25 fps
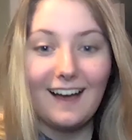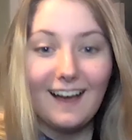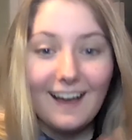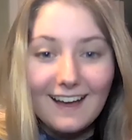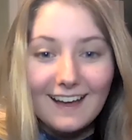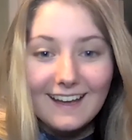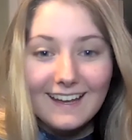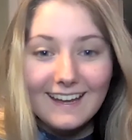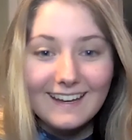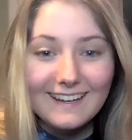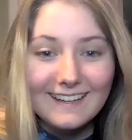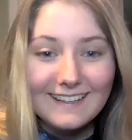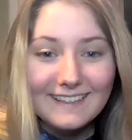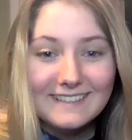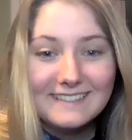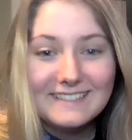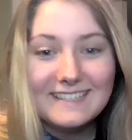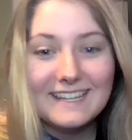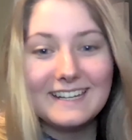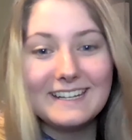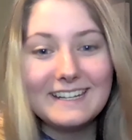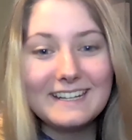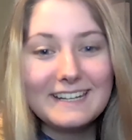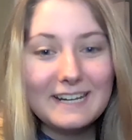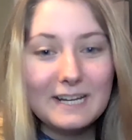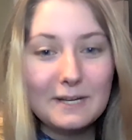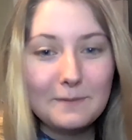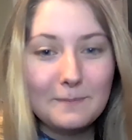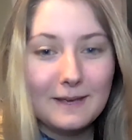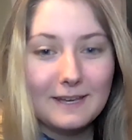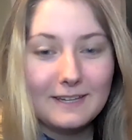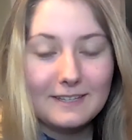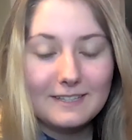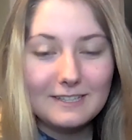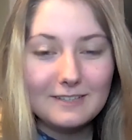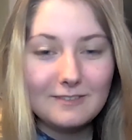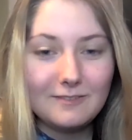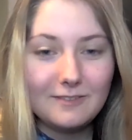Hi, it's Editing
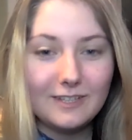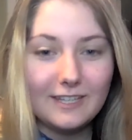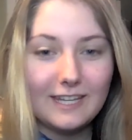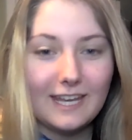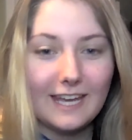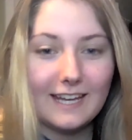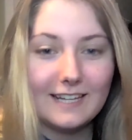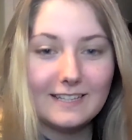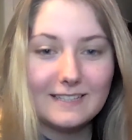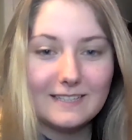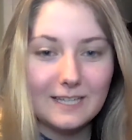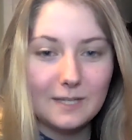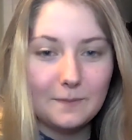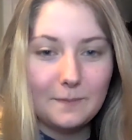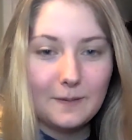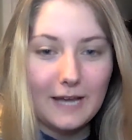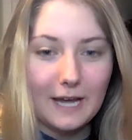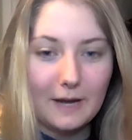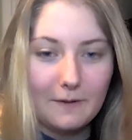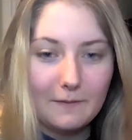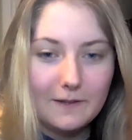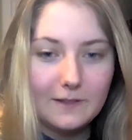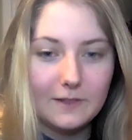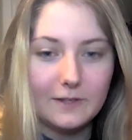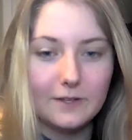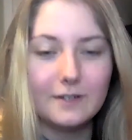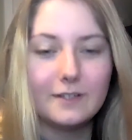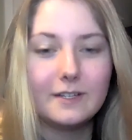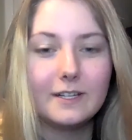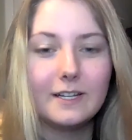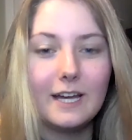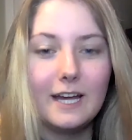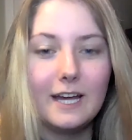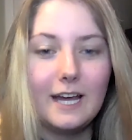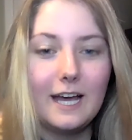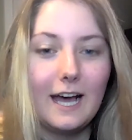Amanda if you can't tell by how I look.